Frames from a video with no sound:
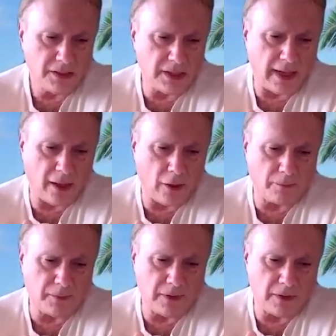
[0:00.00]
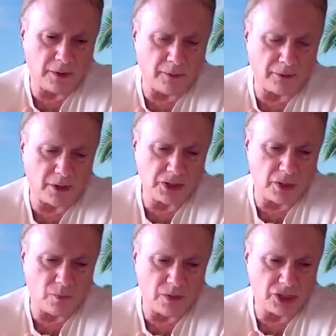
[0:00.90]
to help the
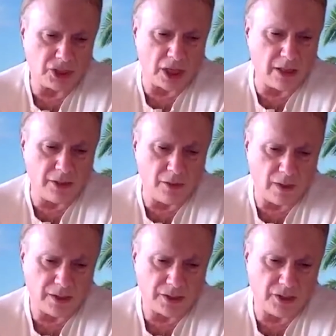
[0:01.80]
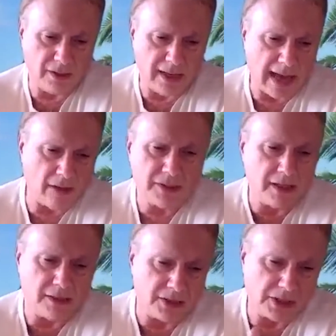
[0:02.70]
person we started with now
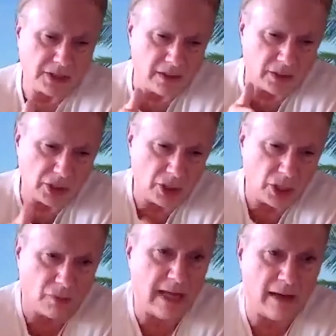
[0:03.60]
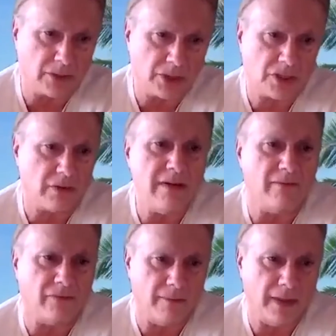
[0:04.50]
take the skills and go
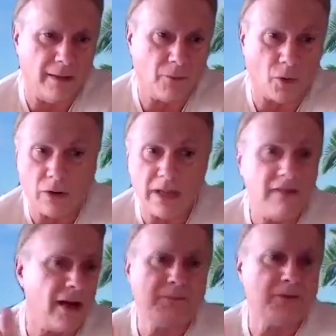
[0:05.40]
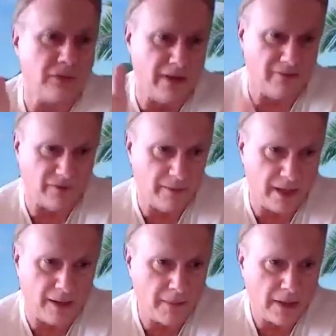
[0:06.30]
downstream from them or even upstream from
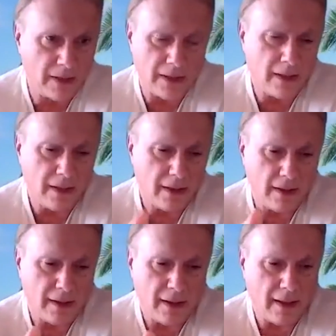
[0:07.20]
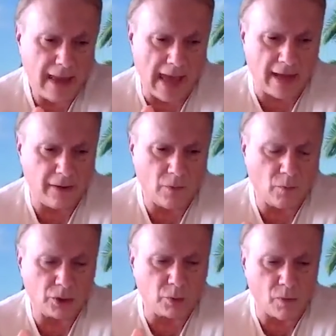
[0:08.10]
them. And
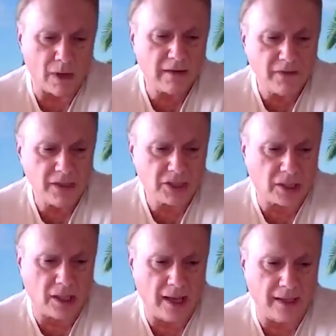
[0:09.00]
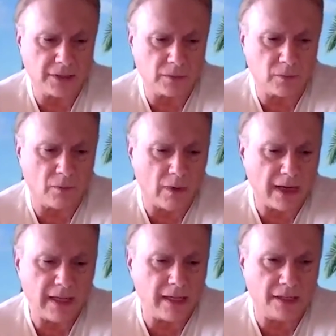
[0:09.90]
with one of these clients, we're
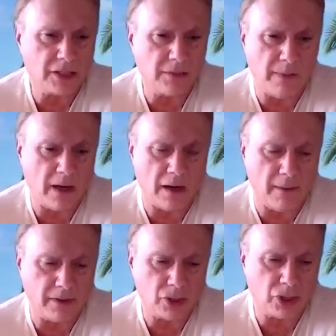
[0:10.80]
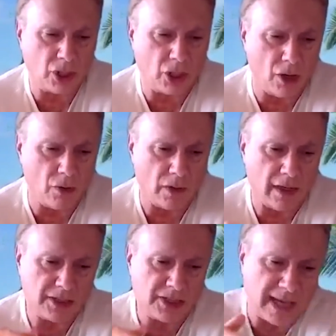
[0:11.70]
running an experiment to go
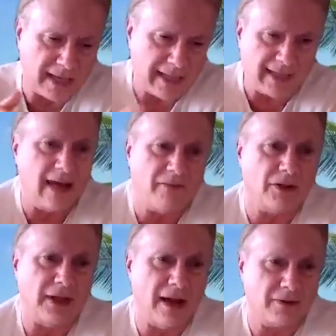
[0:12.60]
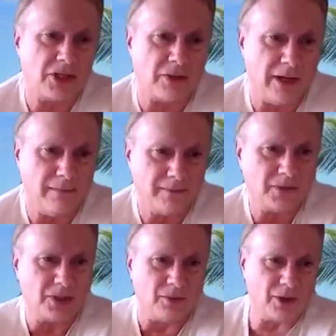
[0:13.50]
a second level downstream.
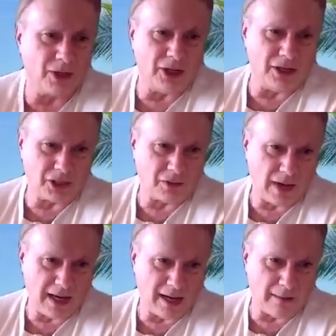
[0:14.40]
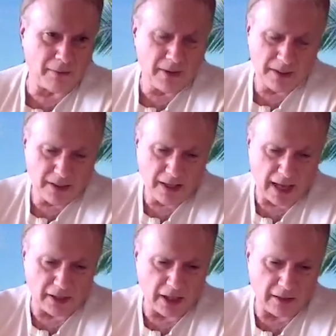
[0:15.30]
So we're going to train up
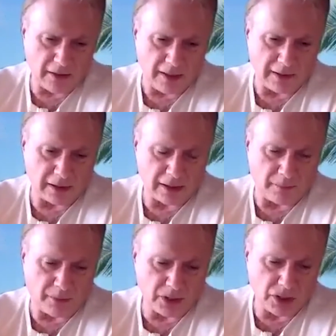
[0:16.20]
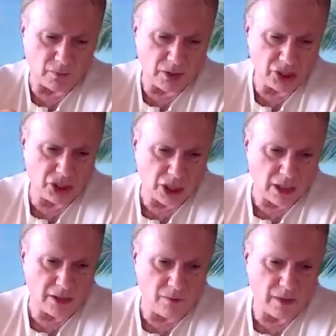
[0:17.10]
and the person we
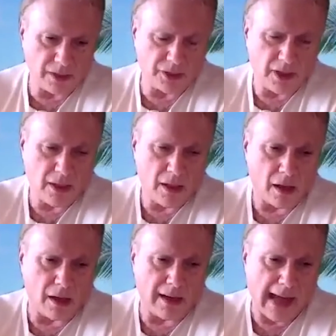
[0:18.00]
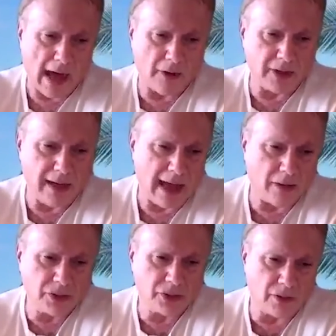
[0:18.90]
started with on how to
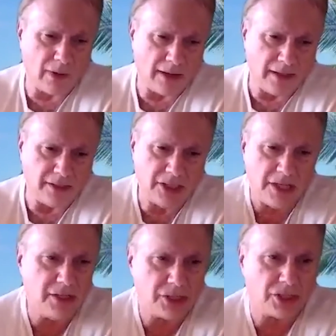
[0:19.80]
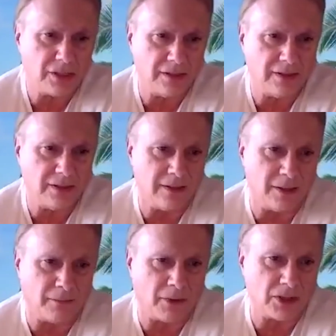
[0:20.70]
now turn around and teach
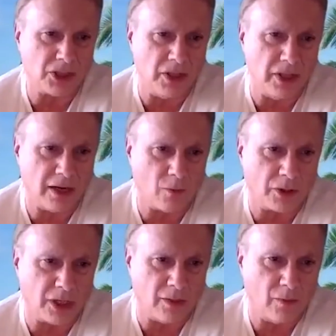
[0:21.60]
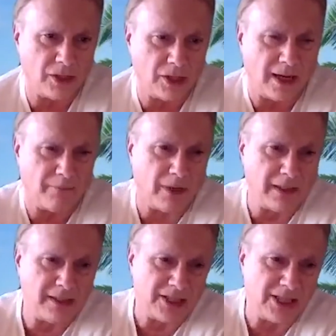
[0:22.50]
the person they're working with and
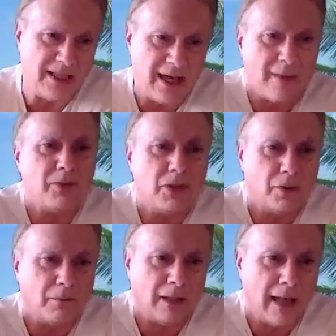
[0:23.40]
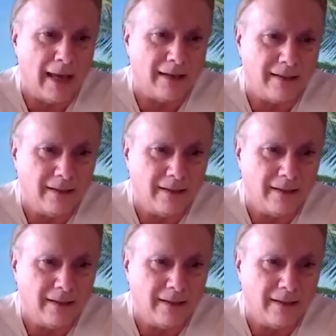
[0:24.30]
apprentice them to apply it